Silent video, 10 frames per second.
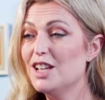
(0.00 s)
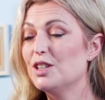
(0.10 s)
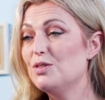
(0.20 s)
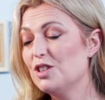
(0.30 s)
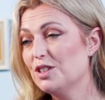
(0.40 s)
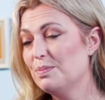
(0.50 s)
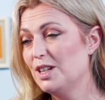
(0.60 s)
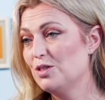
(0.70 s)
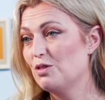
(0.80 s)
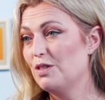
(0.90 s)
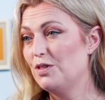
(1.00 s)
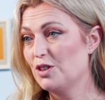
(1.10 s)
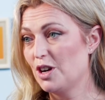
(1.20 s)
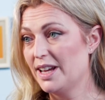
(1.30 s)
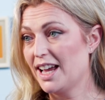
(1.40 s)
So just make sure if
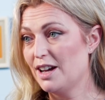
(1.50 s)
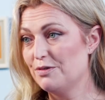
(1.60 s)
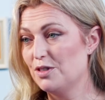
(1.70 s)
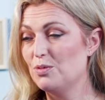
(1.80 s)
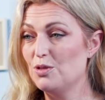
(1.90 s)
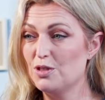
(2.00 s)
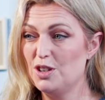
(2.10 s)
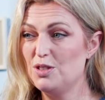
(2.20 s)
you're going out for a walk,